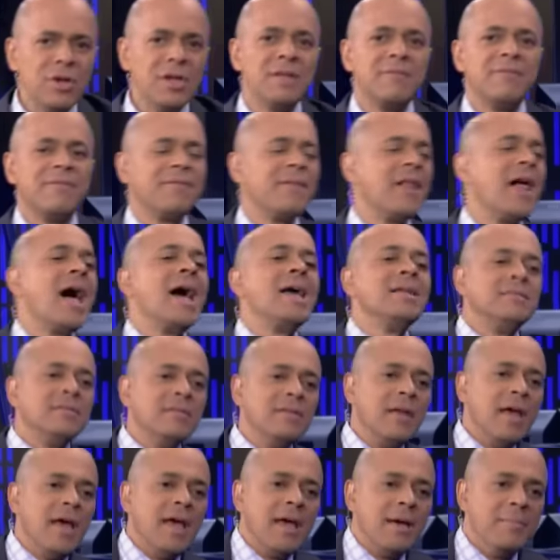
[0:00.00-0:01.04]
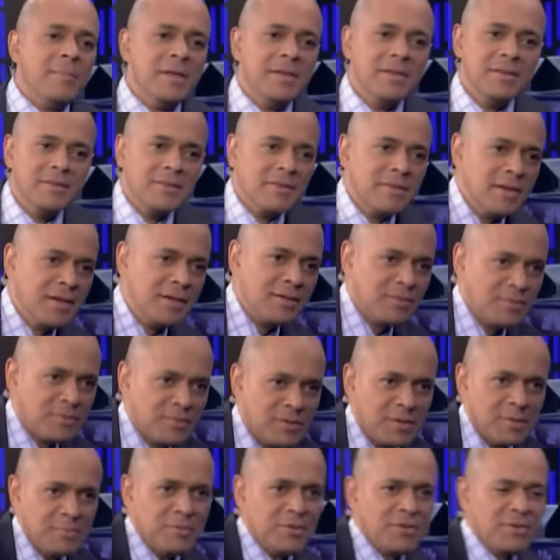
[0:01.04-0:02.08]
could it fly today? I mean, things
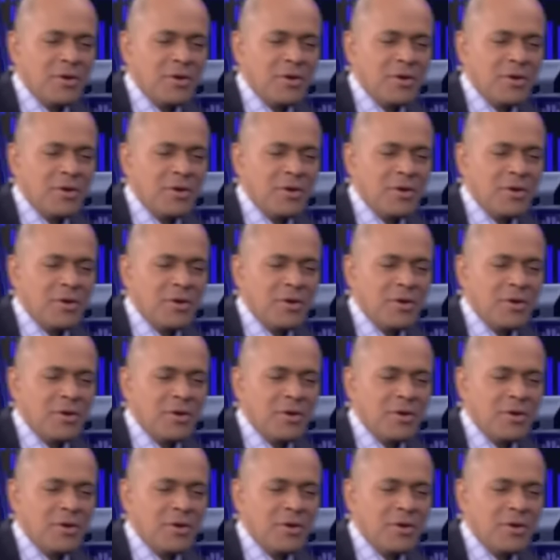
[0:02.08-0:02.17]
seem